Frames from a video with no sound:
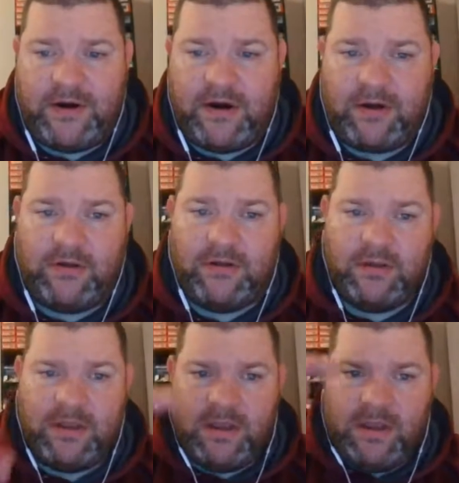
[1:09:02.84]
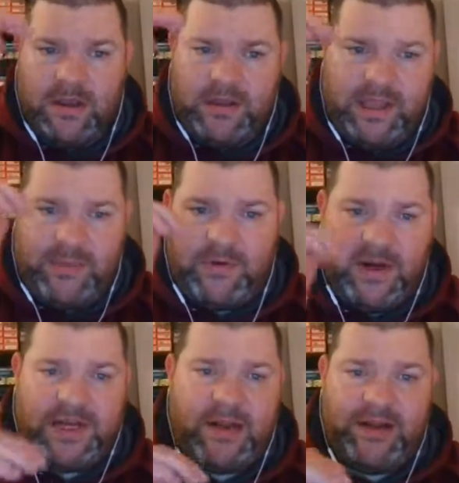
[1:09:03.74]
article, they
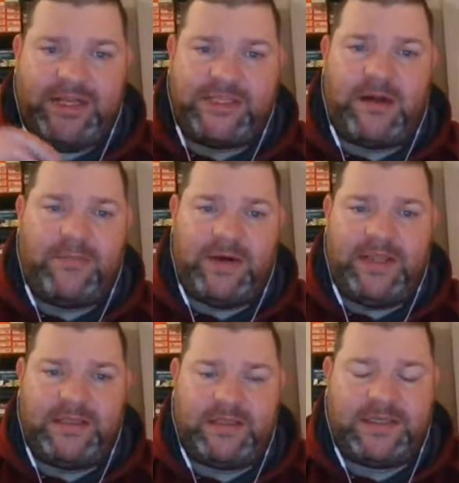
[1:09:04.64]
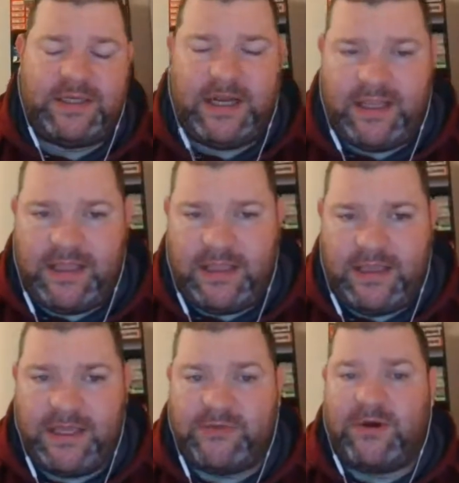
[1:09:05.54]
break down each company that's getting
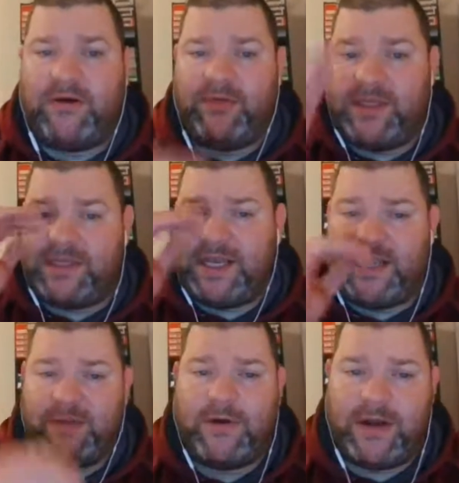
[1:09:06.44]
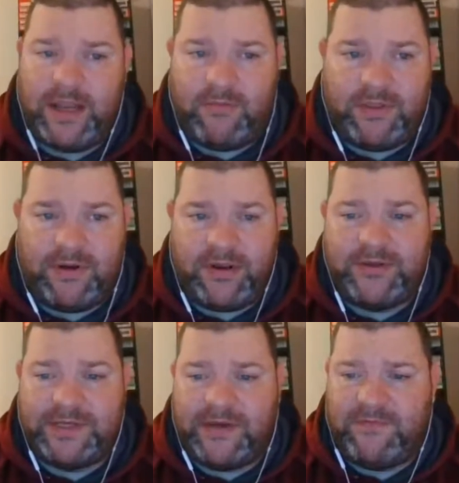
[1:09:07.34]
each railroad that's getting the money and what they're
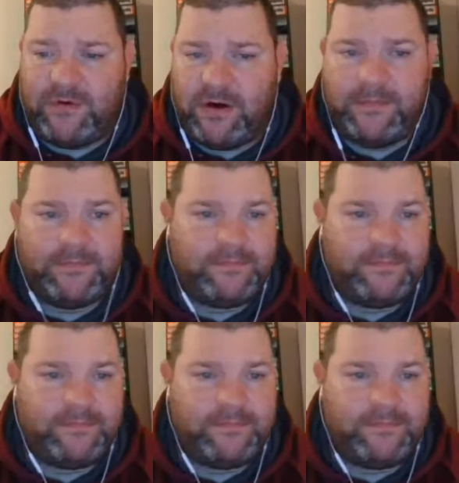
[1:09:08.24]
using it for.